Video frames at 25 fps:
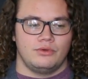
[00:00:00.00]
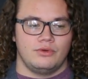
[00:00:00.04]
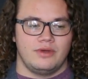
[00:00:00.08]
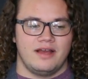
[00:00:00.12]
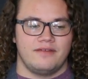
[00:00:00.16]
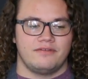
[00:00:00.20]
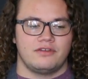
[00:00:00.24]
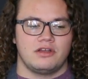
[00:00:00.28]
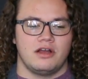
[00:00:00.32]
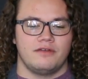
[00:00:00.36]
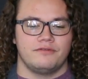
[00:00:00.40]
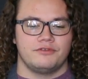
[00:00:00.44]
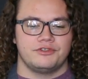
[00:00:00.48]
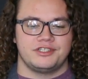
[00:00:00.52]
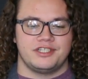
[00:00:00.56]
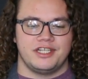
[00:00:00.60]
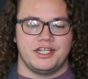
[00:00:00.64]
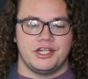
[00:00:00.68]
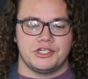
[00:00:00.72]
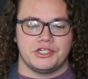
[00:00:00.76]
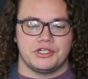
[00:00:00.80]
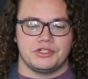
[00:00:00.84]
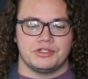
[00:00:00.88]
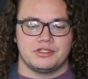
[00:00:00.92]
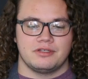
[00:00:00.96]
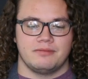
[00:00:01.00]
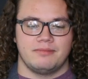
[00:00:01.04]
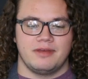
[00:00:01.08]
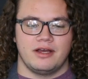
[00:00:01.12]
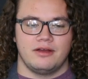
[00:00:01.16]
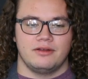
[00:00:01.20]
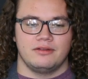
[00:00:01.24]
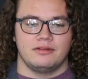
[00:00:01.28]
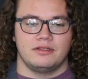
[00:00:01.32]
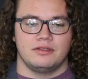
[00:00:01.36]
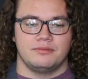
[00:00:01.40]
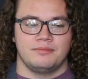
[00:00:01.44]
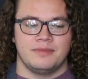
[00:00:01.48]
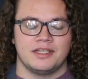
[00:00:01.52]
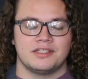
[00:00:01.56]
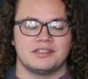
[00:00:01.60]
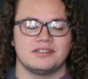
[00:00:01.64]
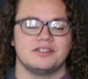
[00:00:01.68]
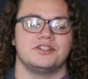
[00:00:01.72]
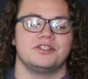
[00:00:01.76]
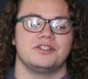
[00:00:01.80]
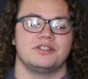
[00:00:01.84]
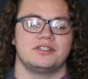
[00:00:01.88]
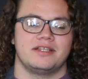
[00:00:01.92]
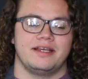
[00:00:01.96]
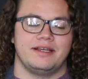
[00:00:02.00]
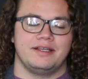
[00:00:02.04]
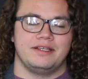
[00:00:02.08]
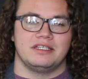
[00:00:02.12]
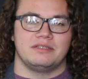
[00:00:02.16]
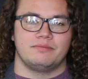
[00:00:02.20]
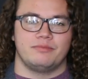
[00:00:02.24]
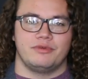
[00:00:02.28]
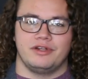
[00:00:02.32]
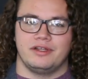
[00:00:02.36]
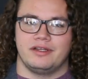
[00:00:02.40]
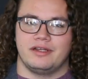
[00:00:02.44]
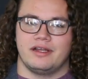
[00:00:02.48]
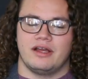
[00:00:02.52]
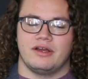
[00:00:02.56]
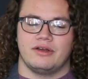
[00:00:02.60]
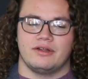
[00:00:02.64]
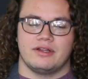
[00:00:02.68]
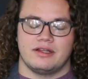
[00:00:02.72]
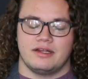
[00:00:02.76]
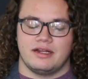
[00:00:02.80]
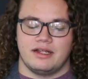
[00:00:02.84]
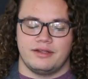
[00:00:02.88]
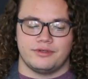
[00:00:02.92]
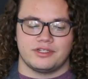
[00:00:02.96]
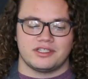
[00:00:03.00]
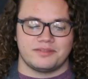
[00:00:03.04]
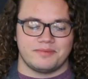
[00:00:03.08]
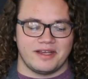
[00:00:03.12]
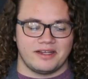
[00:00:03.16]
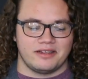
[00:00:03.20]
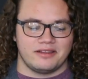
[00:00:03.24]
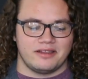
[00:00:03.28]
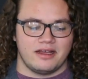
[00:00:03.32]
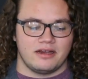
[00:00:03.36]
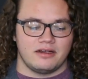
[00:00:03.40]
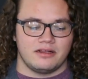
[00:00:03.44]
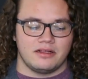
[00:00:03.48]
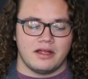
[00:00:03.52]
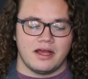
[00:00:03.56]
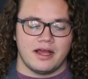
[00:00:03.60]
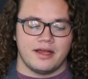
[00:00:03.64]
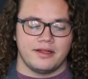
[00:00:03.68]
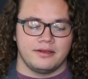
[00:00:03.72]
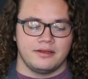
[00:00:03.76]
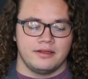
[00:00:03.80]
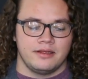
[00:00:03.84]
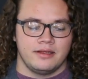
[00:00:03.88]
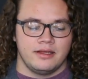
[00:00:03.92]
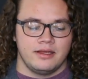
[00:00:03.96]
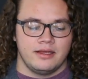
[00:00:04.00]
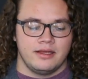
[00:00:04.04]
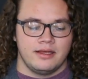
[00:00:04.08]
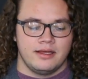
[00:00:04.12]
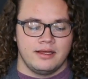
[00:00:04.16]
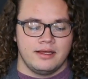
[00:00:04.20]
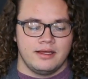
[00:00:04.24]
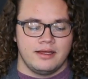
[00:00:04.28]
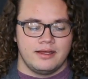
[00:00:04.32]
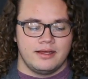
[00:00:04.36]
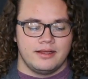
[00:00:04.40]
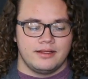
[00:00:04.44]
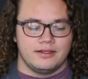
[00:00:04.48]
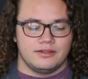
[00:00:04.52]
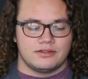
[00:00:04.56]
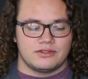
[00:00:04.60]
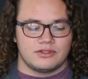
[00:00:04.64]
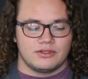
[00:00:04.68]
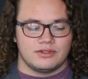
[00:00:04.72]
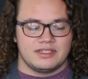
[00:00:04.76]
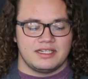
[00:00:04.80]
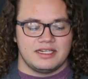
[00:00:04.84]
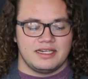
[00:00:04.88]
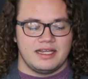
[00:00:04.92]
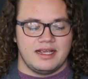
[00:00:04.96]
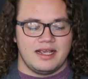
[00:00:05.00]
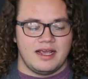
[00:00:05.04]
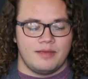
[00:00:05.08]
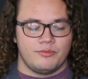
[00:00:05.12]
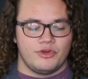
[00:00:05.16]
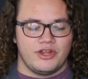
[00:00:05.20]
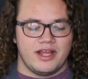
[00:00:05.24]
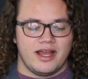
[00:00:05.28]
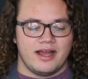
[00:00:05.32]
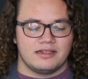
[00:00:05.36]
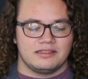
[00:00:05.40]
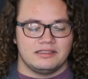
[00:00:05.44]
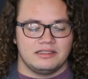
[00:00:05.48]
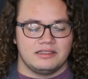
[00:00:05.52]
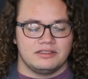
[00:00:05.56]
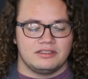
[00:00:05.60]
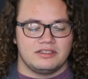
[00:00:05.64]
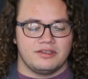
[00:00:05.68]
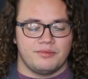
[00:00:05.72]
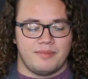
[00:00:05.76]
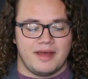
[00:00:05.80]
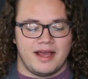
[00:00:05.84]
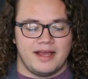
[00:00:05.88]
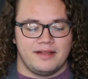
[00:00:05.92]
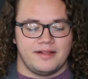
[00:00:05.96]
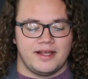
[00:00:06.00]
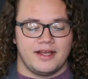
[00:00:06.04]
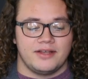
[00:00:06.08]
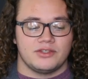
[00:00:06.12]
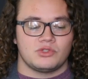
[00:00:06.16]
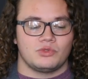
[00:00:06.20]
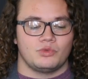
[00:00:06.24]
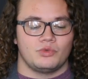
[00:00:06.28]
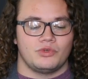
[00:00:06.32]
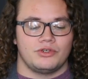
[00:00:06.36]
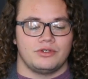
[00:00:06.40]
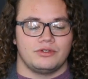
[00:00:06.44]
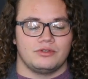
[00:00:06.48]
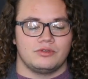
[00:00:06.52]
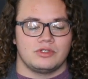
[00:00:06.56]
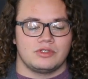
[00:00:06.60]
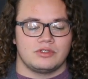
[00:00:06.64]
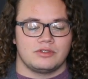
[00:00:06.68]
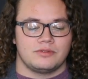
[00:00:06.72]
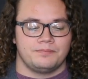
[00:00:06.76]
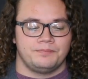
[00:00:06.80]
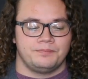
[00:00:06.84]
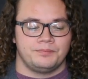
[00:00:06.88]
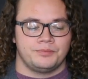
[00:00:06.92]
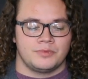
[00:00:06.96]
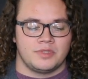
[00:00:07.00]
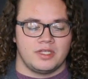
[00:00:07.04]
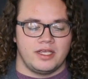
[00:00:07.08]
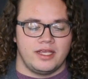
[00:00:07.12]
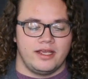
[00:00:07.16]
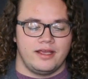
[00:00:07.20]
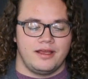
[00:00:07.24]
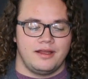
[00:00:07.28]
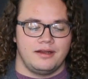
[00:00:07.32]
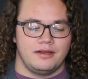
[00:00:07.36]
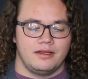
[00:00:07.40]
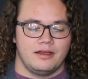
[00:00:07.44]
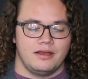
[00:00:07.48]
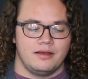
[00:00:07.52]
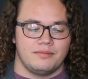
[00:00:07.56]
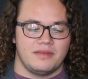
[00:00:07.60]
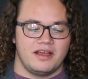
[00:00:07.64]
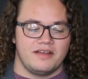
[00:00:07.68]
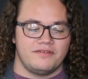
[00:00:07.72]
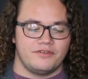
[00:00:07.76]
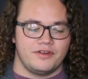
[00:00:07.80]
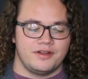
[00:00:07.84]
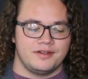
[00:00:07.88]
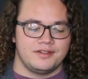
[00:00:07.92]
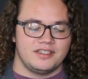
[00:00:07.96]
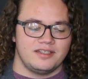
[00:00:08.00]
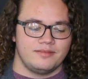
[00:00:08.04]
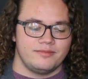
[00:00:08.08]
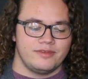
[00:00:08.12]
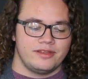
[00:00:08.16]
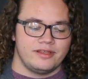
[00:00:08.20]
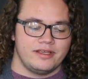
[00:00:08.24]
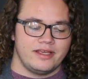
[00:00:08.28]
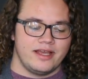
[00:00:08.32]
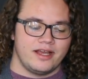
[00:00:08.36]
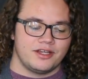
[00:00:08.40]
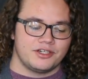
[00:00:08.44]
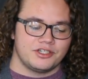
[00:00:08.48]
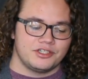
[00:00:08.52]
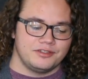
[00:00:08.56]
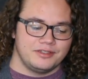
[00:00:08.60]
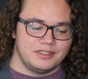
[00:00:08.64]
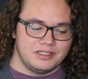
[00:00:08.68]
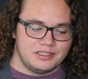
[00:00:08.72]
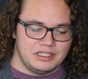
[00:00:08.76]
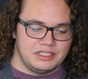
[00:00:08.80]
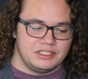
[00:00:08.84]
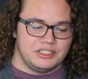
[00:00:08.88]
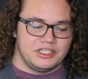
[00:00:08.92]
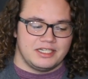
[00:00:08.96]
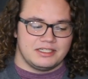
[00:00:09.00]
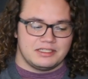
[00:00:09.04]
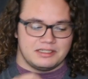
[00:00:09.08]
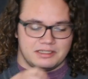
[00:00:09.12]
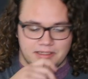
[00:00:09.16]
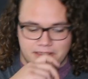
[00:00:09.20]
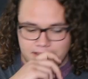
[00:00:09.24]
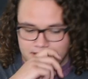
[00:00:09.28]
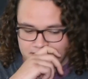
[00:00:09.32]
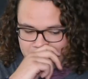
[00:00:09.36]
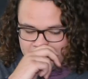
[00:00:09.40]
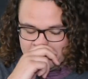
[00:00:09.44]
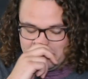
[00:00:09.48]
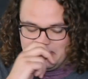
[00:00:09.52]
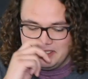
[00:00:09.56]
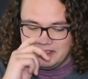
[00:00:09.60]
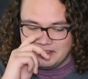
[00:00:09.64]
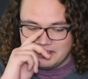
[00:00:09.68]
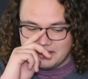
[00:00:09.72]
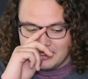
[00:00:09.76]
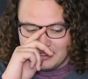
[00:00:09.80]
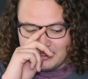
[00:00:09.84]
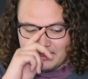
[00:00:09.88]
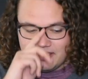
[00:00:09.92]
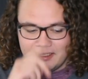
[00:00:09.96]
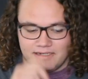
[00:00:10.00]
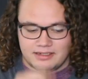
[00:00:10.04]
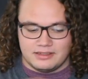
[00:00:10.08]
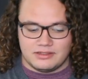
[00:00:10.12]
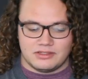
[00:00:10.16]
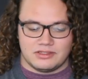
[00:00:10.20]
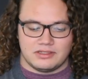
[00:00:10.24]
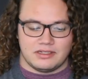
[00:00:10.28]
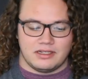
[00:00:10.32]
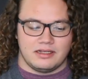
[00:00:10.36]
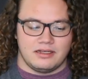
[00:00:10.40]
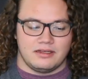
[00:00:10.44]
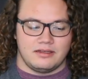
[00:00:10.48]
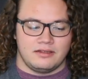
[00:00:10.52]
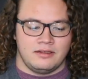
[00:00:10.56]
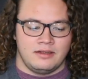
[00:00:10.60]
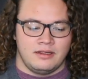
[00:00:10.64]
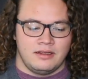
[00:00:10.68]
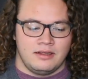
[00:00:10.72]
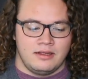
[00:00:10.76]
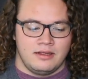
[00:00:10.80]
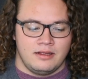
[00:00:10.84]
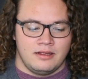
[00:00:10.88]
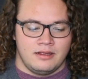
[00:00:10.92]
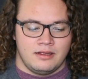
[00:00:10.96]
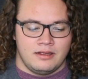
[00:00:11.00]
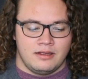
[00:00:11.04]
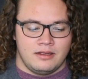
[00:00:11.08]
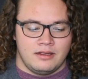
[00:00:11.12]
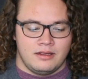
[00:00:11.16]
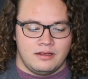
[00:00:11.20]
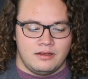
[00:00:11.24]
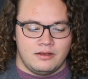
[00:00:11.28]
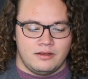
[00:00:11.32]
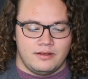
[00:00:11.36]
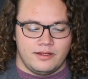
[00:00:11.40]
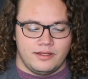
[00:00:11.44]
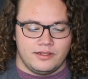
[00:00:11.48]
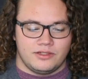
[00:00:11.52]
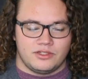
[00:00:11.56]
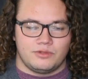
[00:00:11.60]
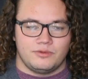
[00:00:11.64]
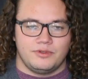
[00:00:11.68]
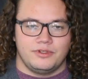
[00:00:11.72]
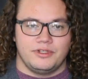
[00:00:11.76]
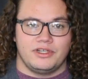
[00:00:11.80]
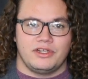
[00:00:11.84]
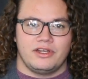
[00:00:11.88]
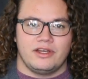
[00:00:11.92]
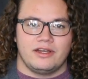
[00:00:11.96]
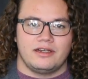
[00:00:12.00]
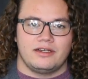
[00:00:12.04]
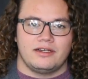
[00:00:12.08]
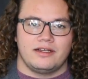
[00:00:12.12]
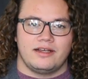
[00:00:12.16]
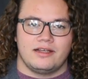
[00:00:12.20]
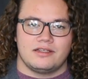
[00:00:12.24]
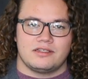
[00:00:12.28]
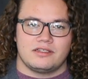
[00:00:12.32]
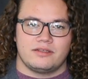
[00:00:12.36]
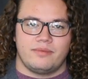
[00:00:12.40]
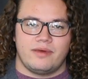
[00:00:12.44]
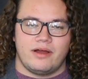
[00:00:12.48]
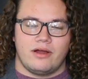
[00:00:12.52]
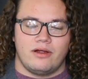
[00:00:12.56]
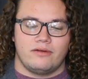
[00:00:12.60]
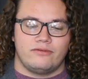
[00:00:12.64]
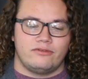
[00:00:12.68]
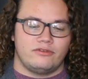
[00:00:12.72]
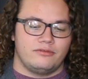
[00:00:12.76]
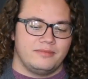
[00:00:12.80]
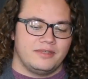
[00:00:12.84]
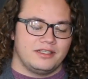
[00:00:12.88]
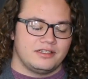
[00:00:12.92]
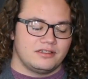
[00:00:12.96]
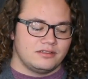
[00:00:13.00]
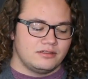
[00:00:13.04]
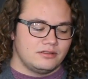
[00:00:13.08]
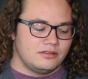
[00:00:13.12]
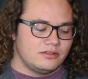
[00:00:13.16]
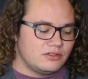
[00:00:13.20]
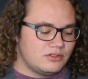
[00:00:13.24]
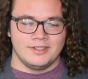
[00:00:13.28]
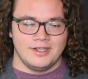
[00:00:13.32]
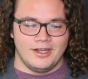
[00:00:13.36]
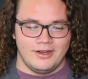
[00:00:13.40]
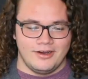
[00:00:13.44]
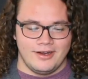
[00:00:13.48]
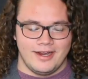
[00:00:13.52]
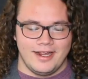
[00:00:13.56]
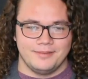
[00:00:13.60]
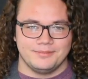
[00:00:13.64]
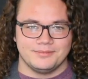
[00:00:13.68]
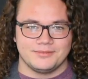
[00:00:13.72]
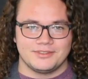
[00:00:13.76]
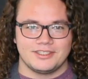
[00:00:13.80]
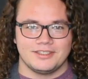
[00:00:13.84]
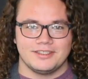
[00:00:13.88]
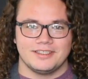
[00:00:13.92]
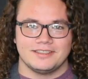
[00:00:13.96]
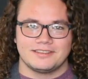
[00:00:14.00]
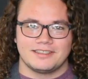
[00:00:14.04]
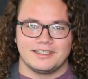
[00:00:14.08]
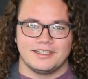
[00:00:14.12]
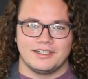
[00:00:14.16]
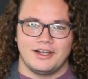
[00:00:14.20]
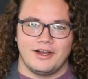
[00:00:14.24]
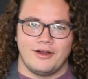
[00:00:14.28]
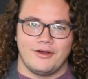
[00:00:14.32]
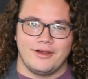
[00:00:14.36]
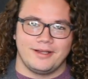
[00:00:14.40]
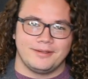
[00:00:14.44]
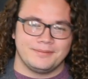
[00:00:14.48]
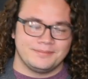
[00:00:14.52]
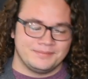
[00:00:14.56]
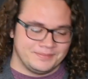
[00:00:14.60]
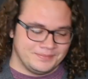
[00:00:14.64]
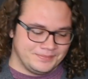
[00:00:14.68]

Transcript: have conversations about the messages that he's putting out, and I respect that a lot. And so today I'm reacting to My Last Words, and my friend Timothy actually suggested it to me and said that it's really good and it has a powerful message. Alright, so let's get going.